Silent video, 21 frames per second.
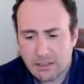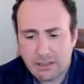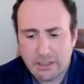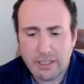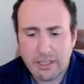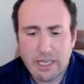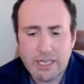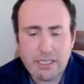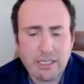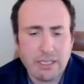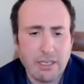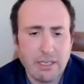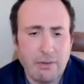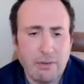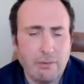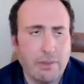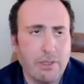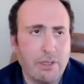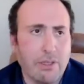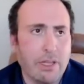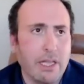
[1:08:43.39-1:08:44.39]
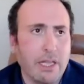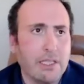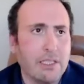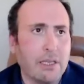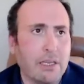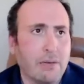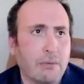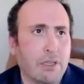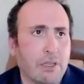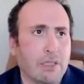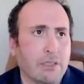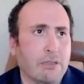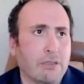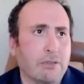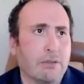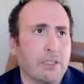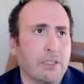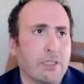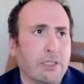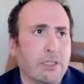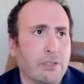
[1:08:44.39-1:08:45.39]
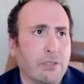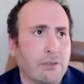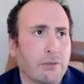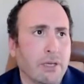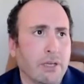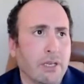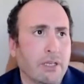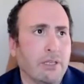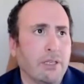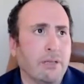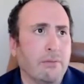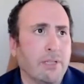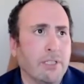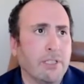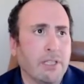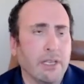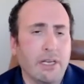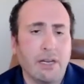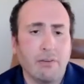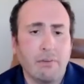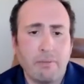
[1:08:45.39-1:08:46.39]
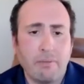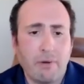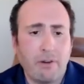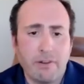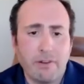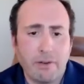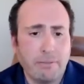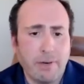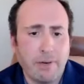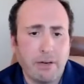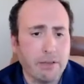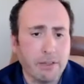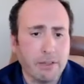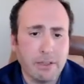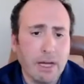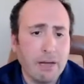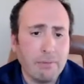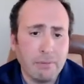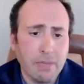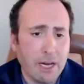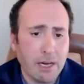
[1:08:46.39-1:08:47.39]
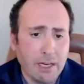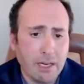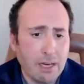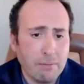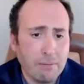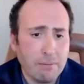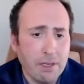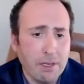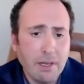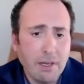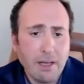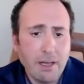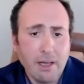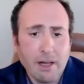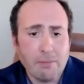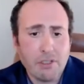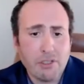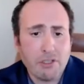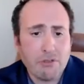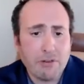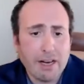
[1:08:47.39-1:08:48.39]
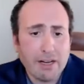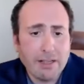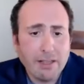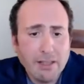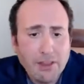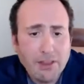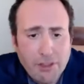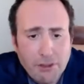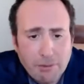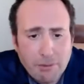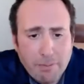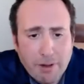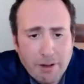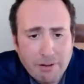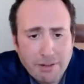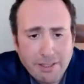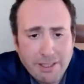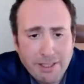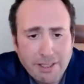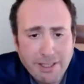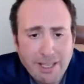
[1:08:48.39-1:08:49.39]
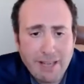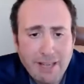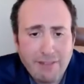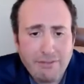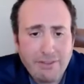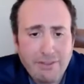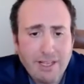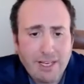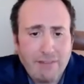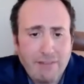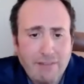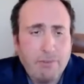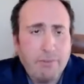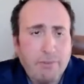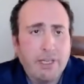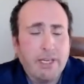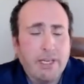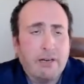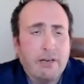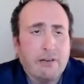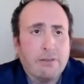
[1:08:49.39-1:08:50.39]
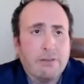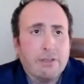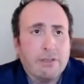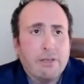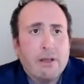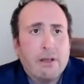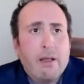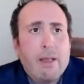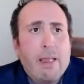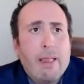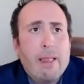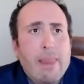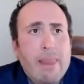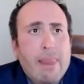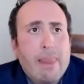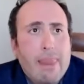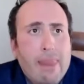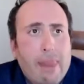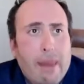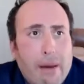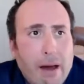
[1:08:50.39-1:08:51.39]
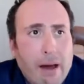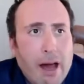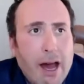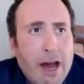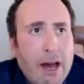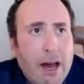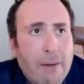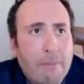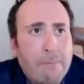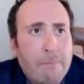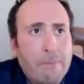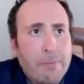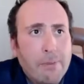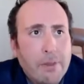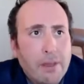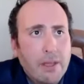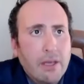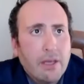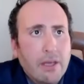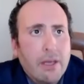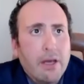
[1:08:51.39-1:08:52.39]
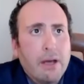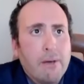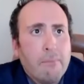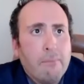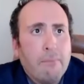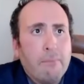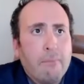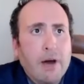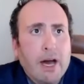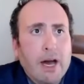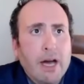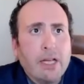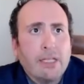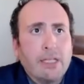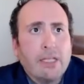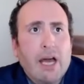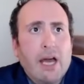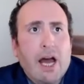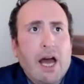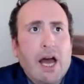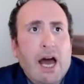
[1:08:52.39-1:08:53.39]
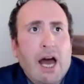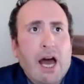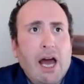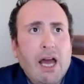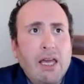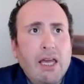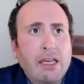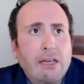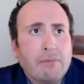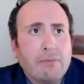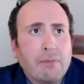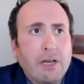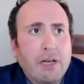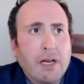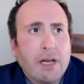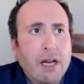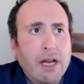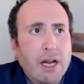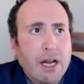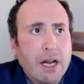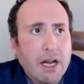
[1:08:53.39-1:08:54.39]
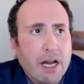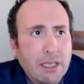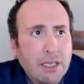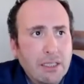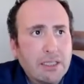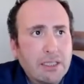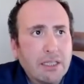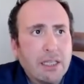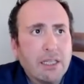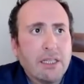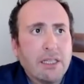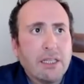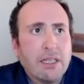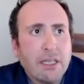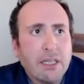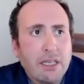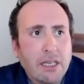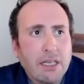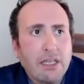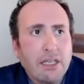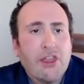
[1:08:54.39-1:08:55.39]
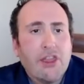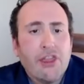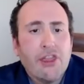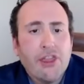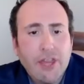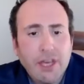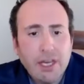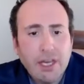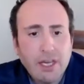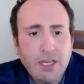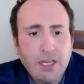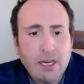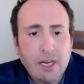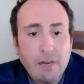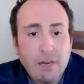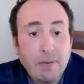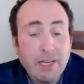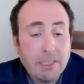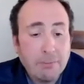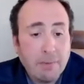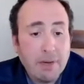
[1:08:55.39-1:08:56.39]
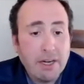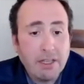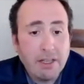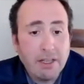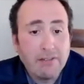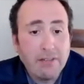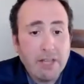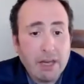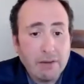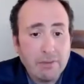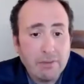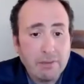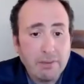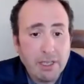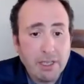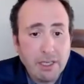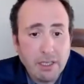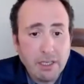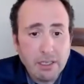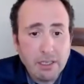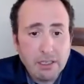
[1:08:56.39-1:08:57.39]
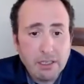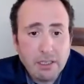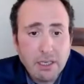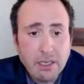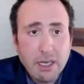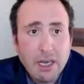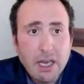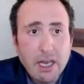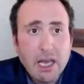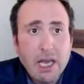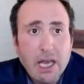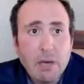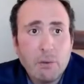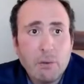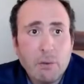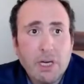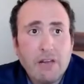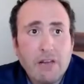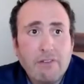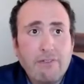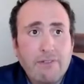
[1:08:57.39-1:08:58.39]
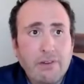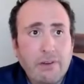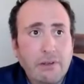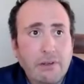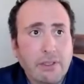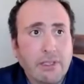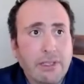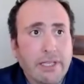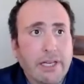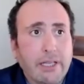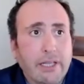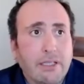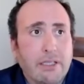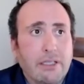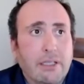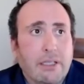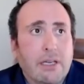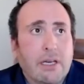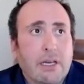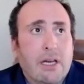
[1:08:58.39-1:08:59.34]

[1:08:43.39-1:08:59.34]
the last thing I, the last thing I want to do is to create an image that I'm a perfect parent. I'm not. I'm I'm struggling through parenting life like everybody else. Um, but I am constantly thinking, am I spending enough time with my kids? And when I feel that